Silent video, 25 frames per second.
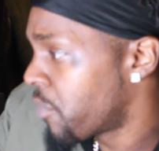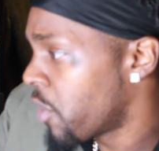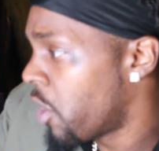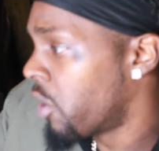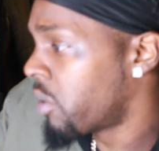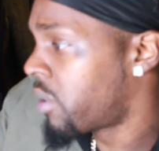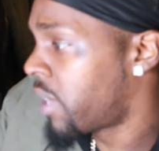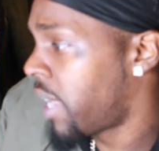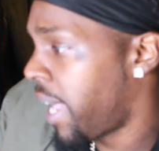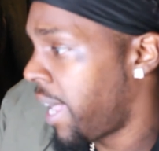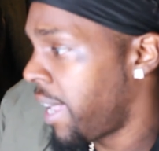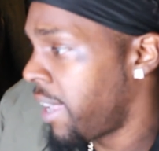
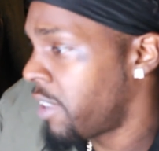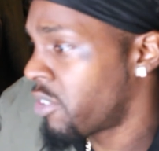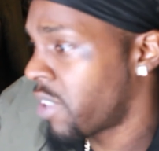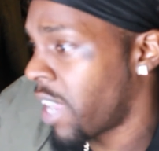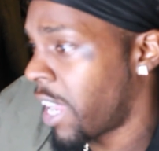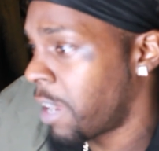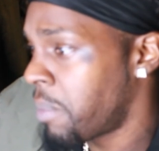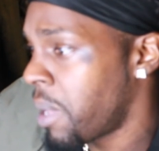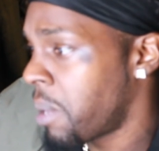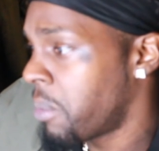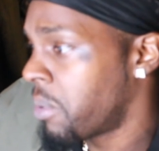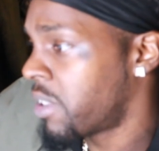Okay, you
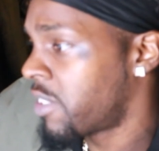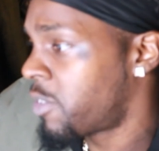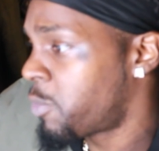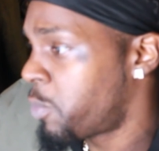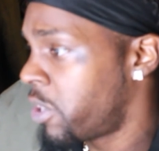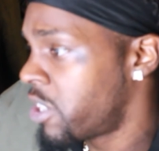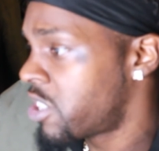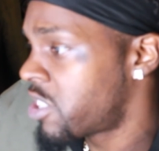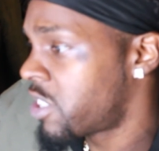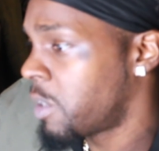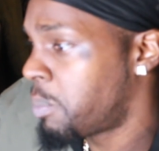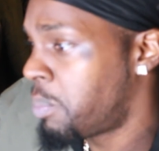got to be able to
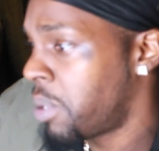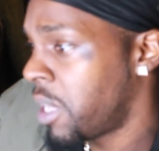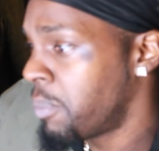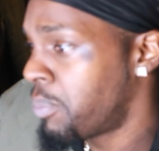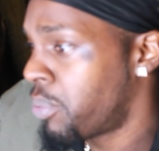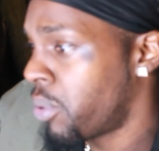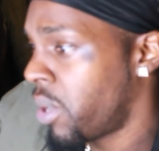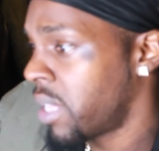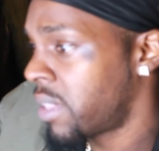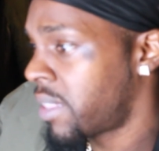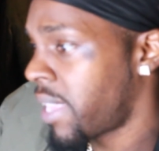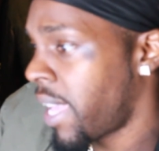spiritually
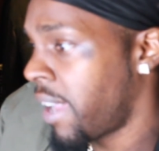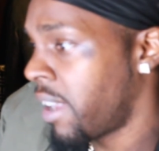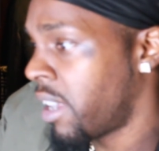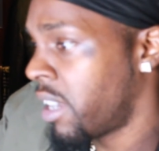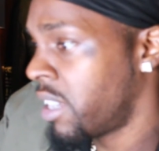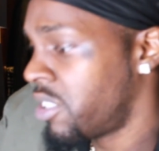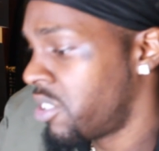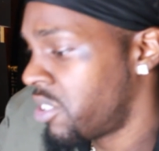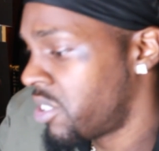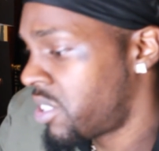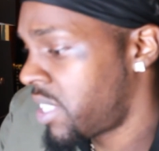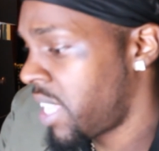pinpoint that.
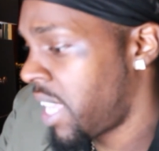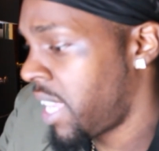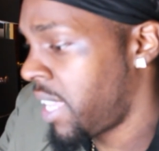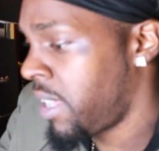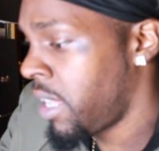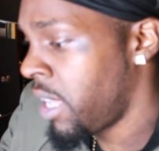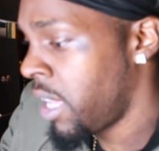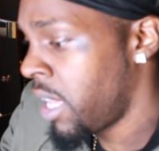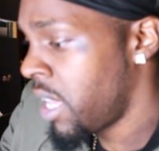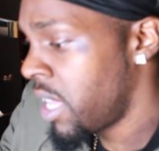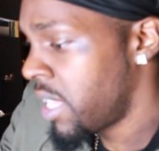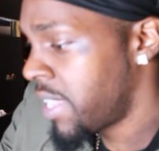
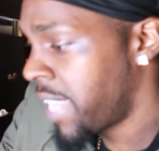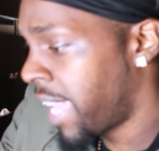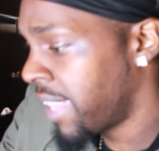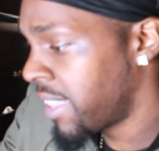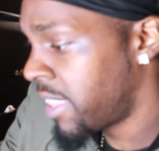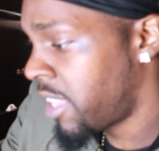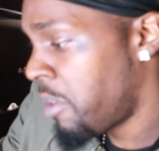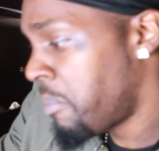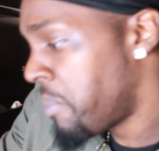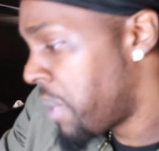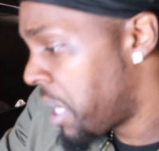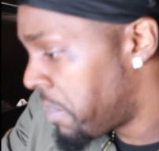Understand
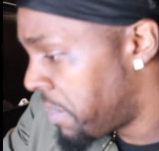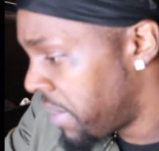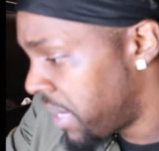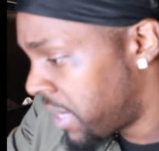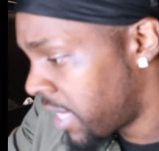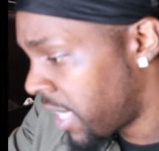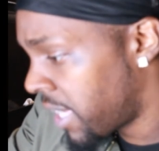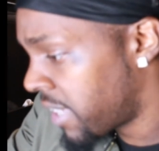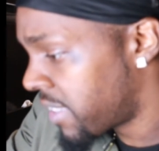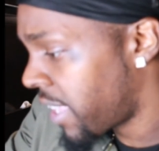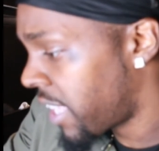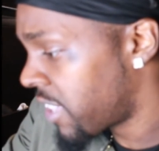that there may be
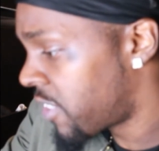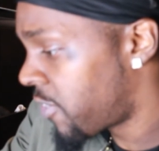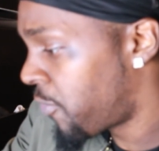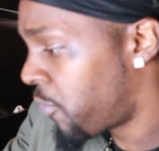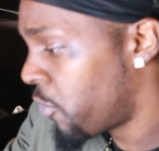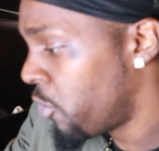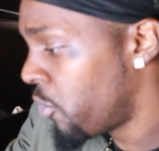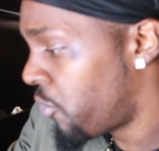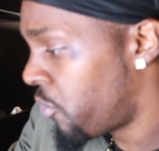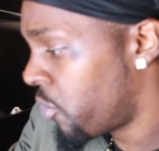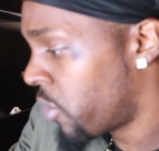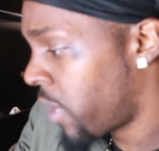things that's
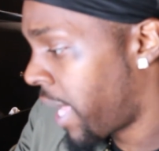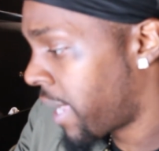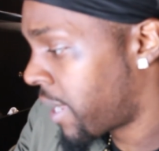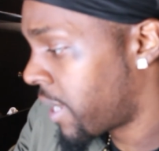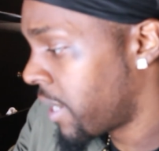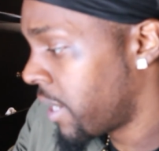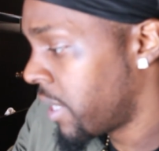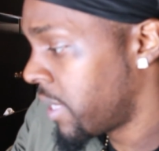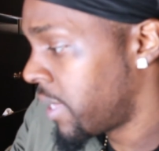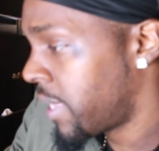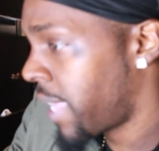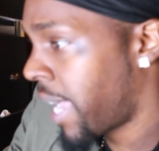fruitful that
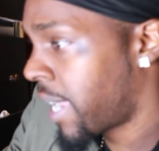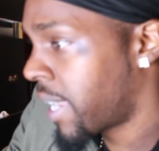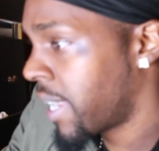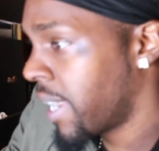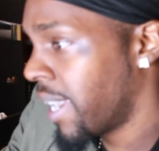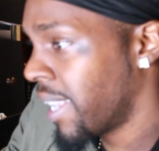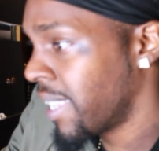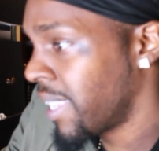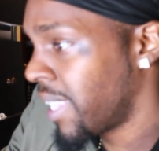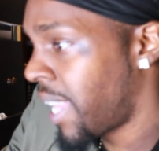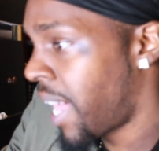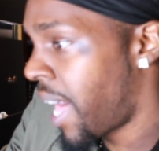
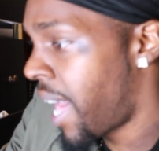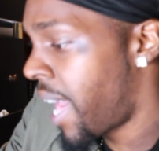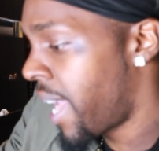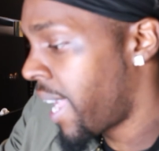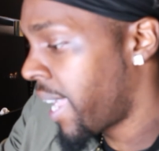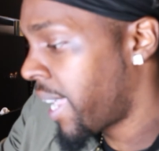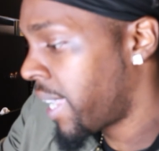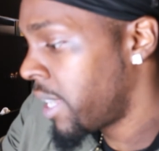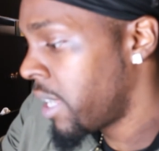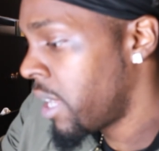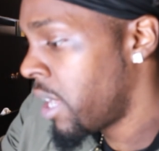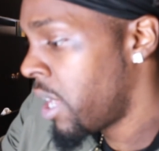could
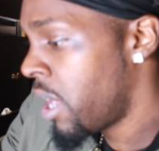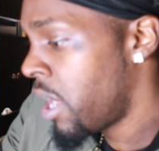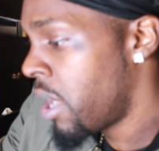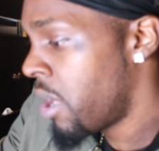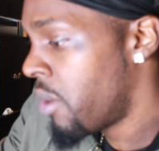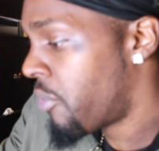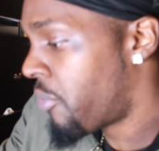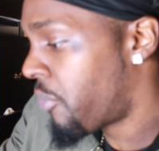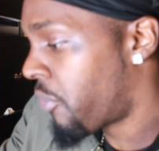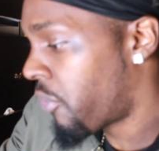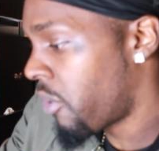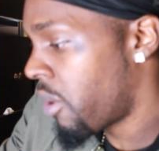align
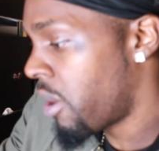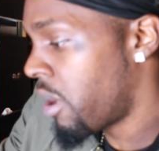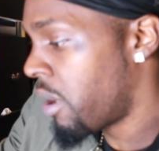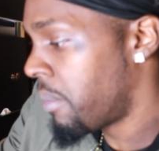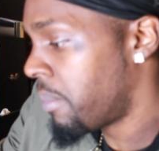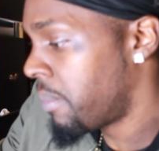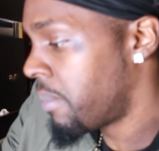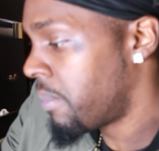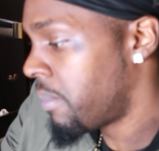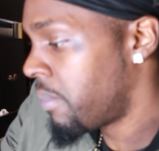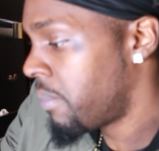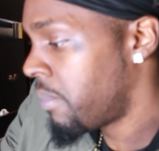
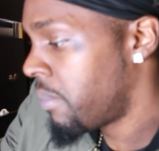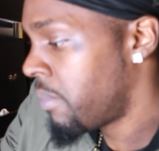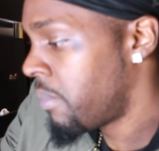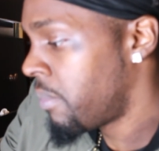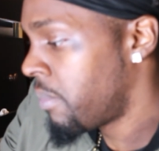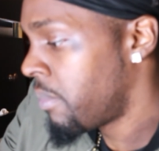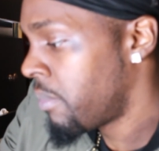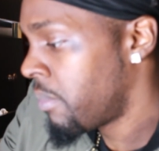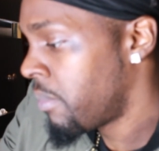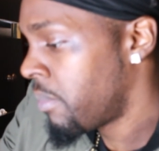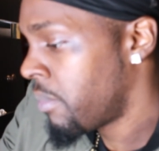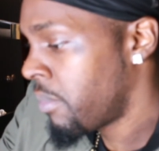from
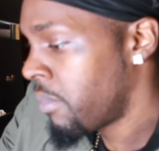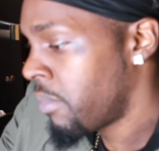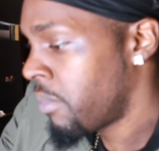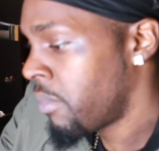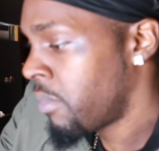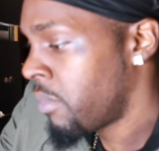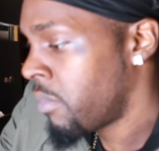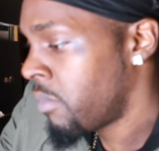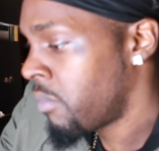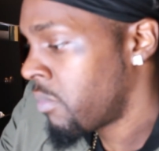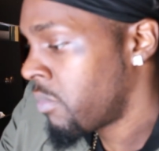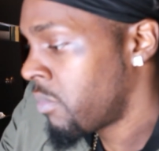
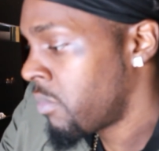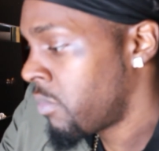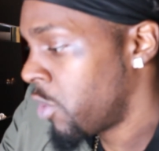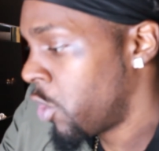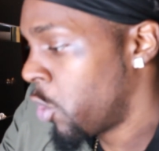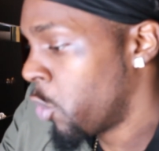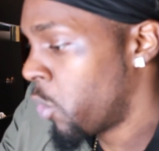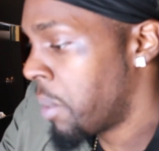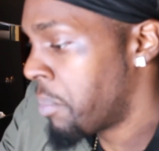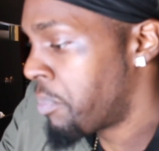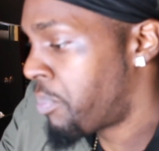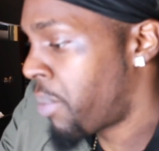
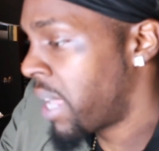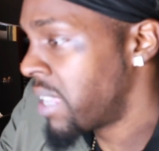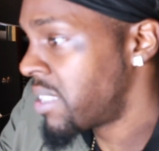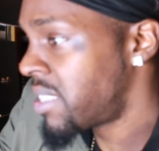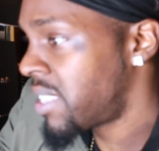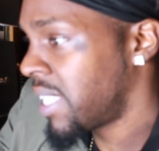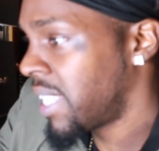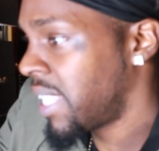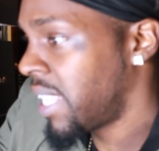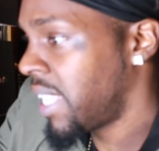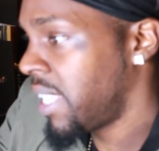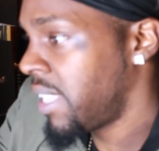you
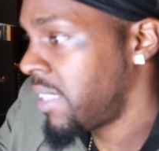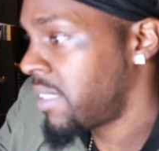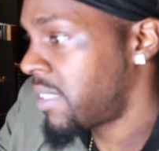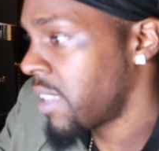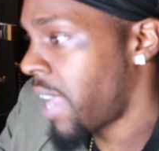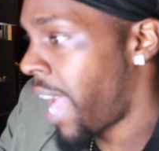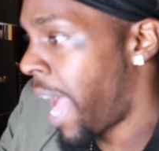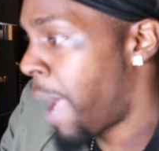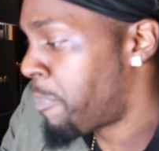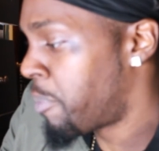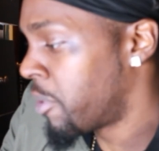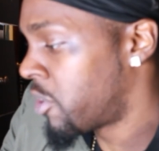embracing
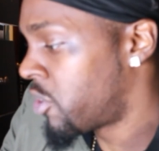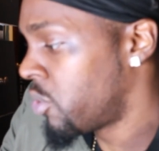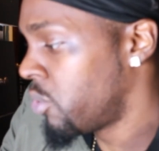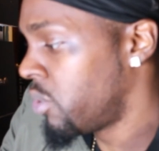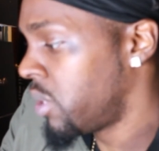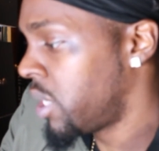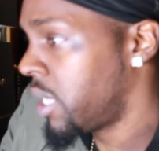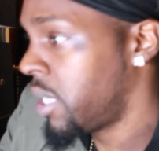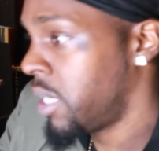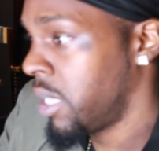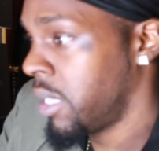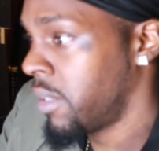these
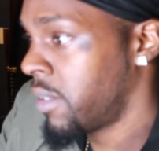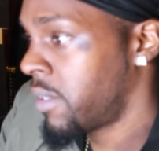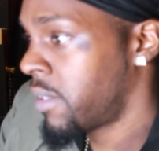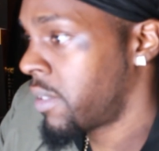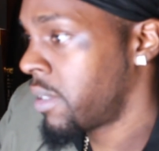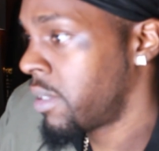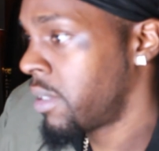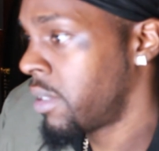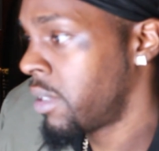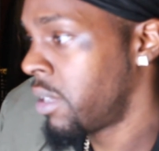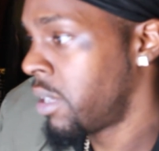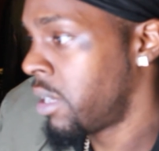
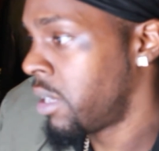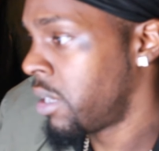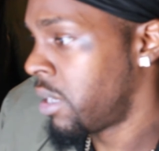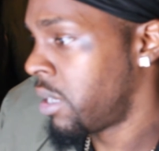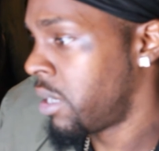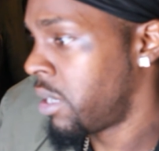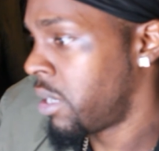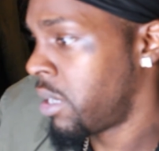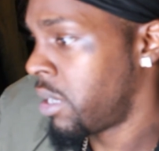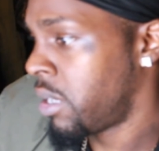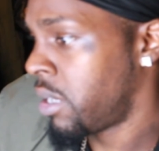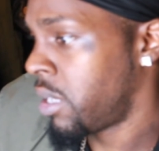opportunities,
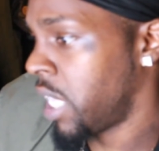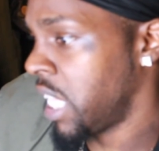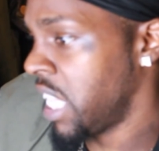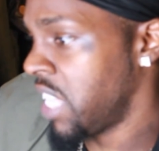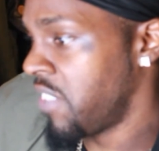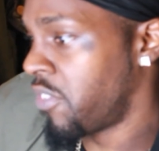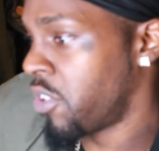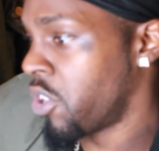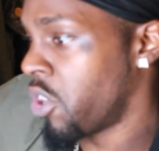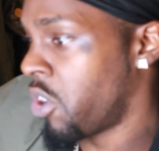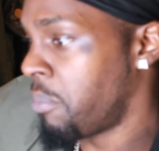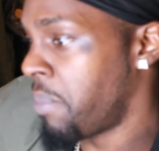
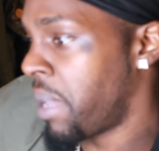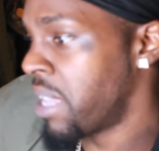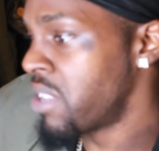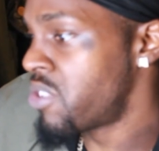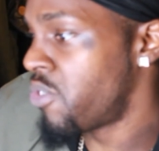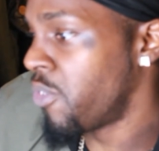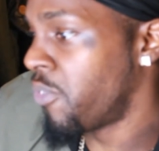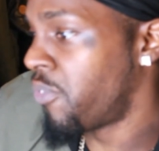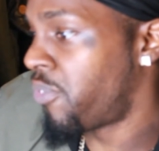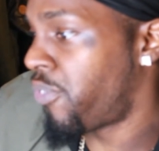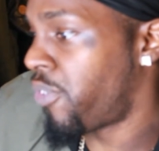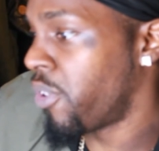even though it
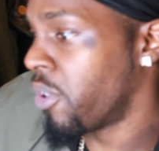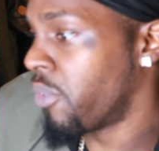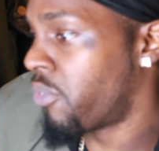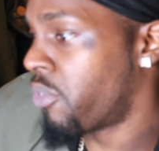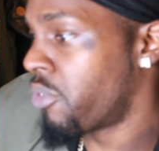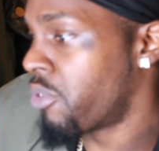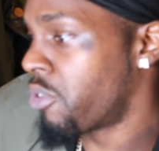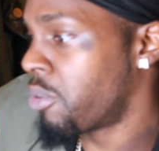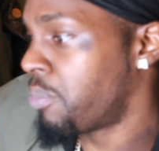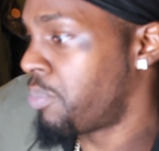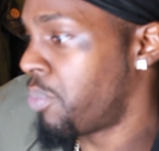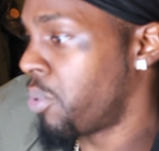makes you feel
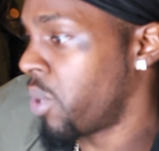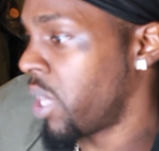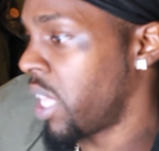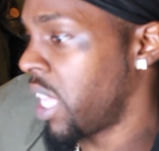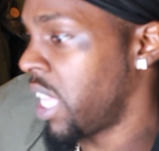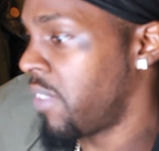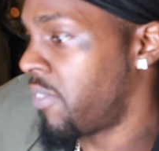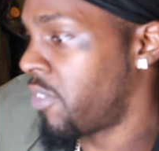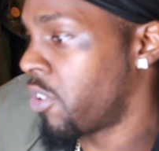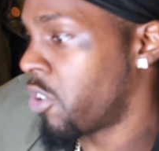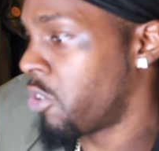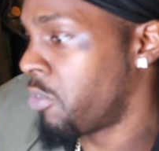vulnerable,
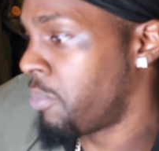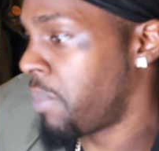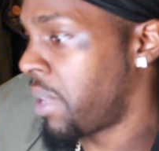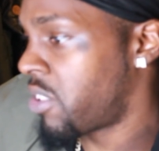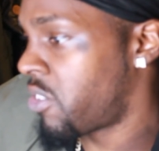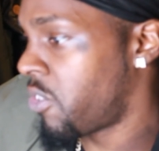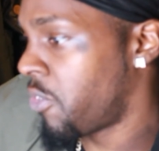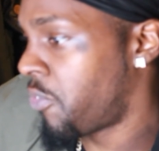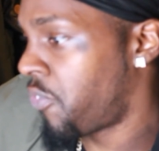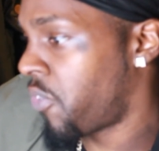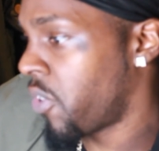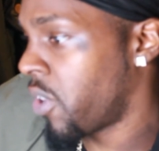even though it
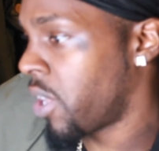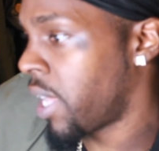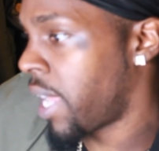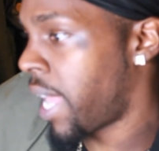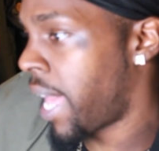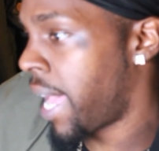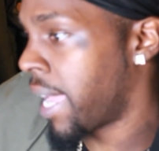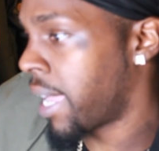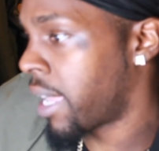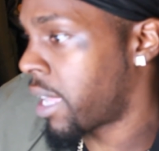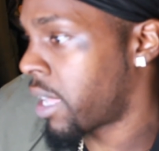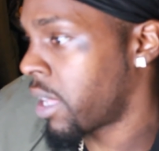makes you feel
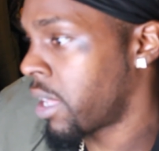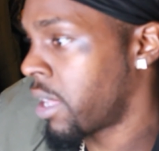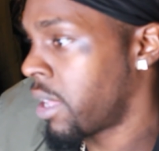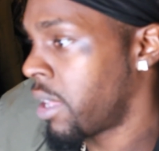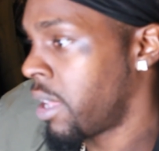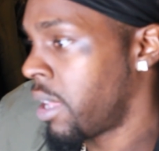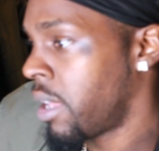like